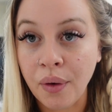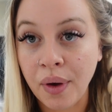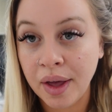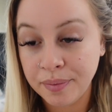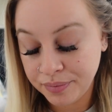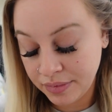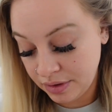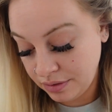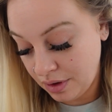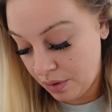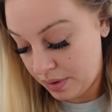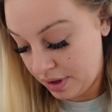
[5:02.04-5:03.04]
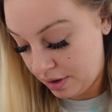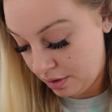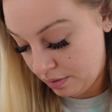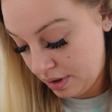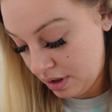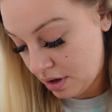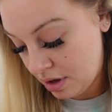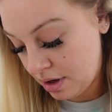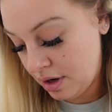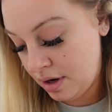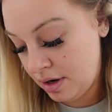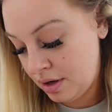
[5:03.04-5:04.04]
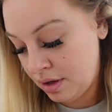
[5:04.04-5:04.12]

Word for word: Okay, so here we are.